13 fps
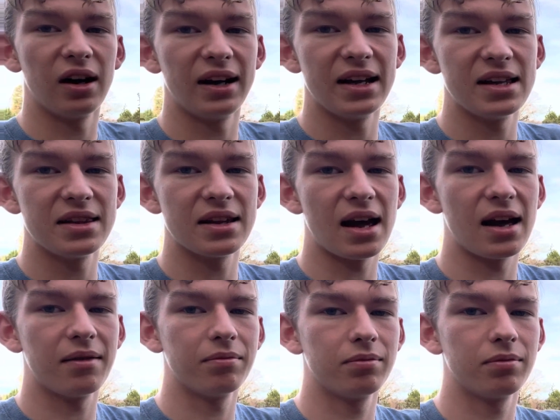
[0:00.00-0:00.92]
in
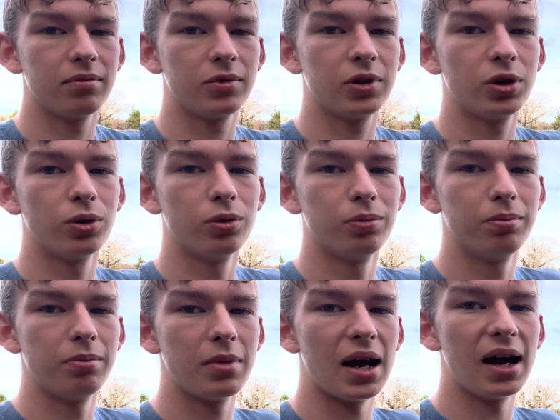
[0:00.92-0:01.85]
that little
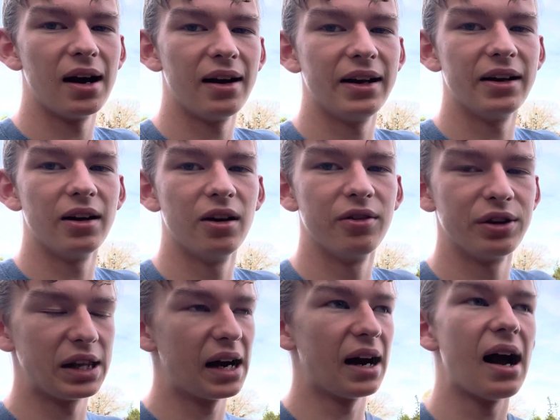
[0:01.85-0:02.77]
area over
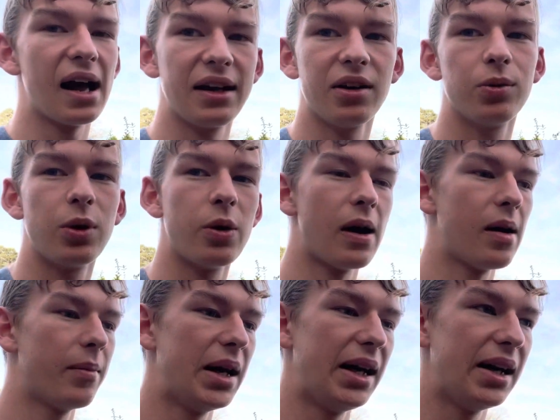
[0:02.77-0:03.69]
there. I don't know how
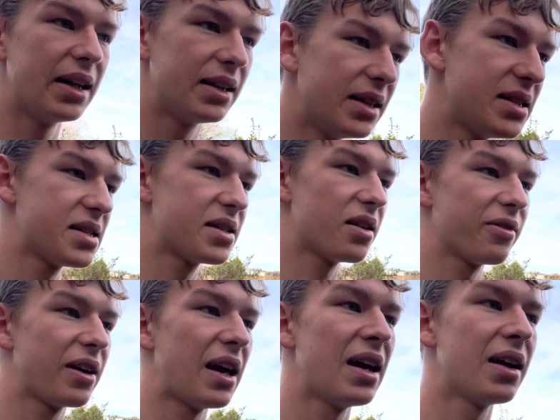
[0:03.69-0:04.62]
many, and this stuff
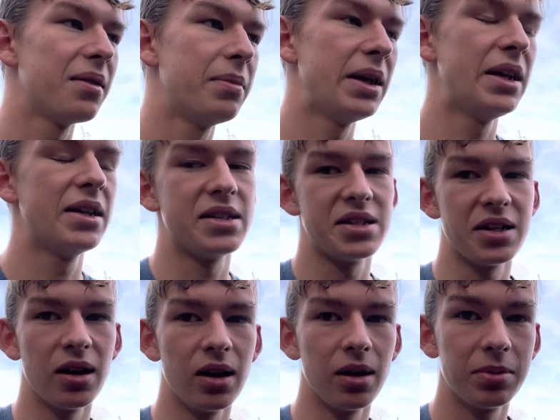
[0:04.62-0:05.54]
can't be
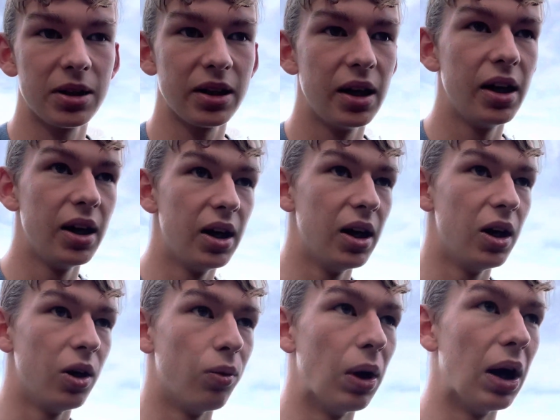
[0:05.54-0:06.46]
disturbed
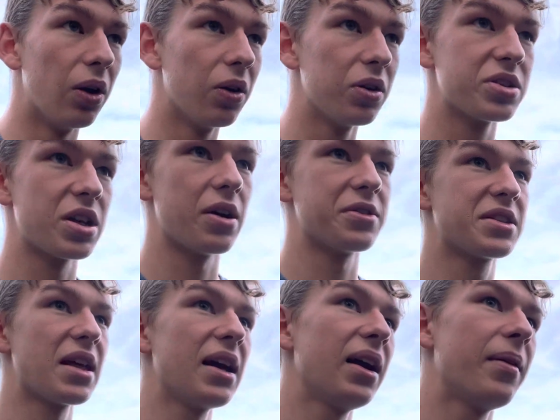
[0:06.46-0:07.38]
well. So, I was
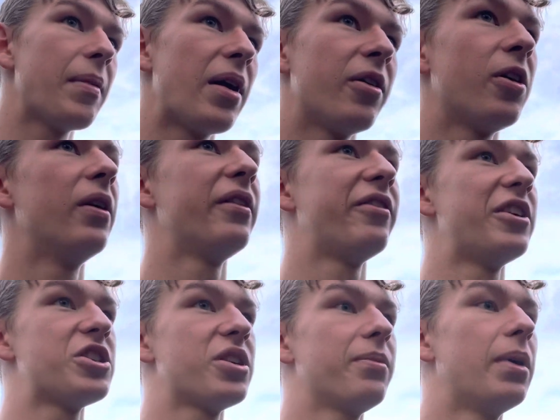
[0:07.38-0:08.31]
thinking about going
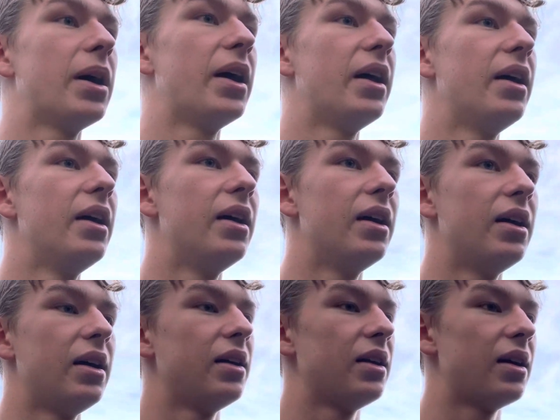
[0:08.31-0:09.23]
fishing, but
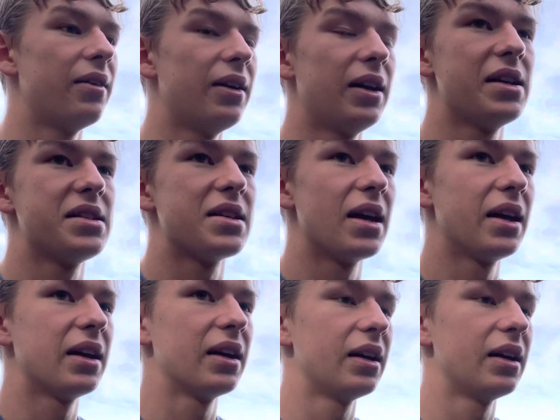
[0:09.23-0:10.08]
I realized, like,